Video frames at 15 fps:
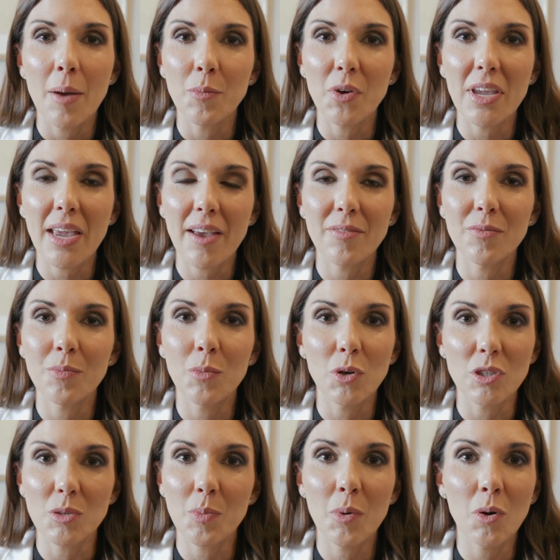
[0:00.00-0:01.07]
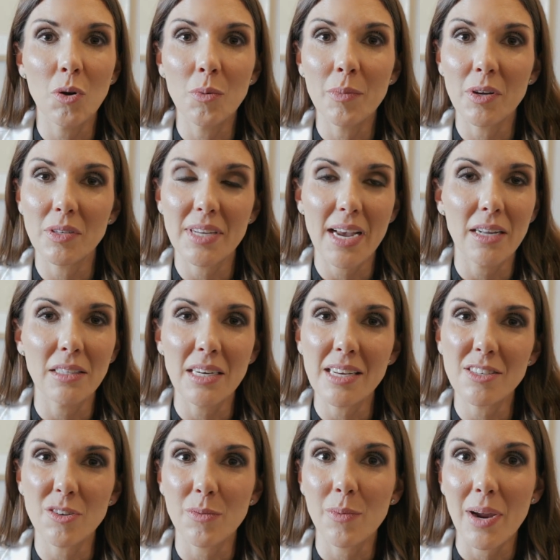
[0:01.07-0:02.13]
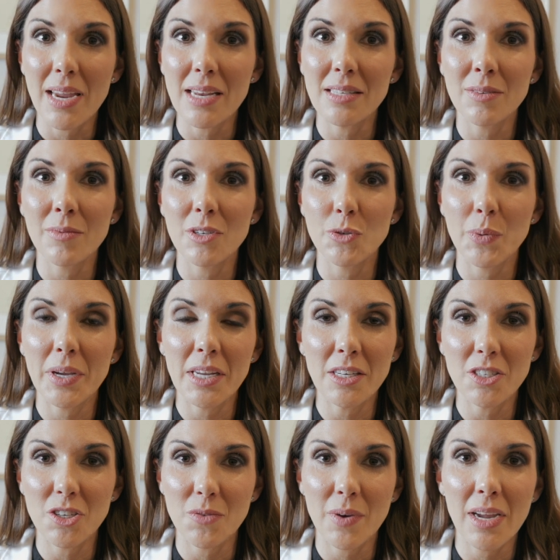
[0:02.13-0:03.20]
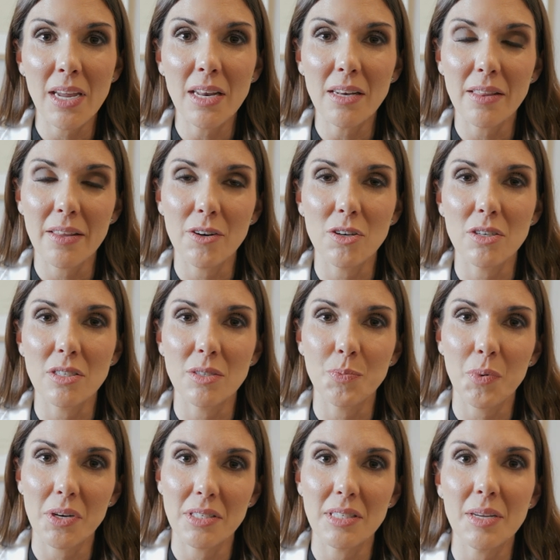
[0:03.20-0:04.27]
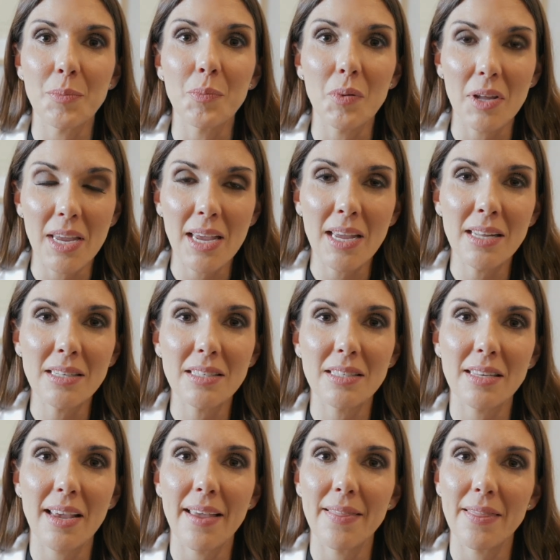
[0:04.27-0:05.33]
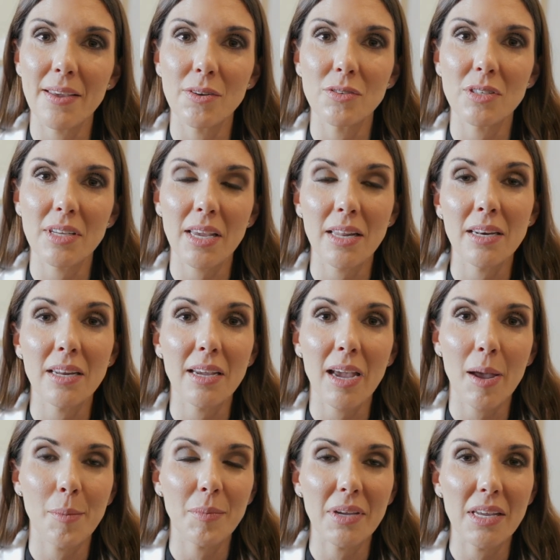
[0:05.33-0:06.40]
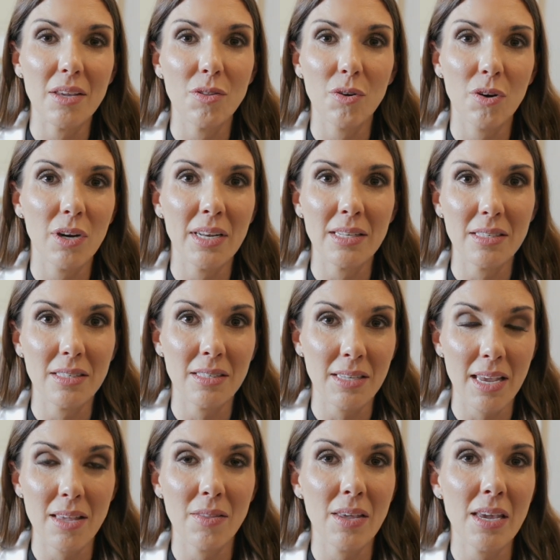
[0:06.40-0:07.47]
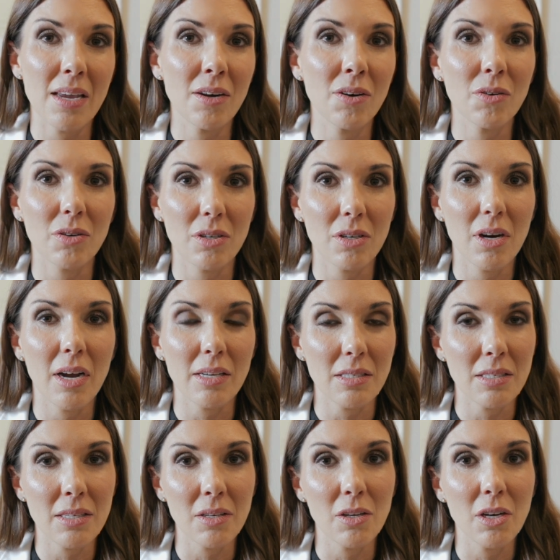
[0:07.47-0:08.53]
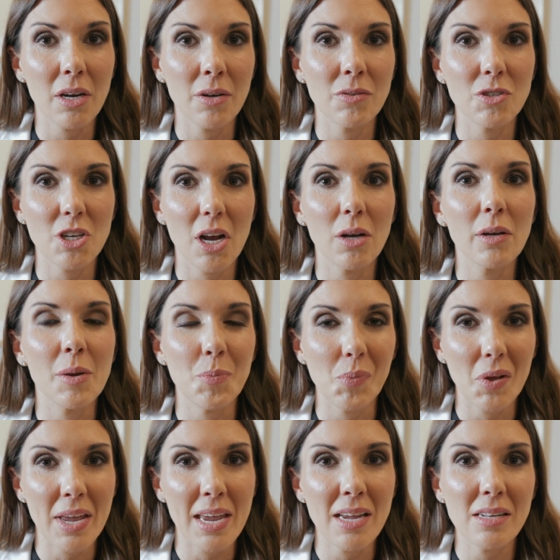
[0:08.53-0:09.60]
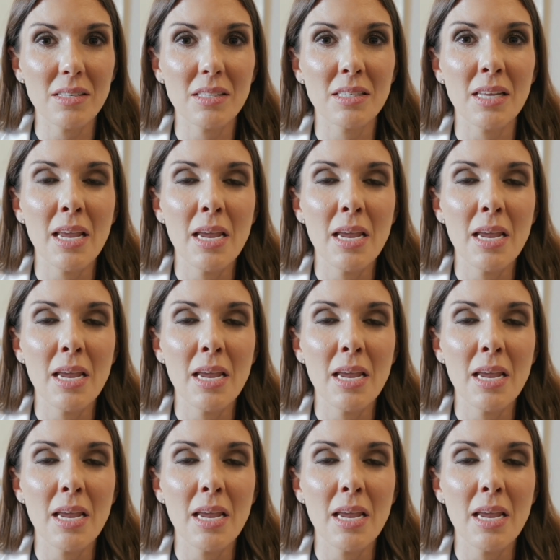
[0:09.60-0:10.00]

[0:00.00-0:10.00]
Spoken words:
We have multiple modalities or ways in which we can do it. There's breast implants, and those can come either in saline or silicone gel implants.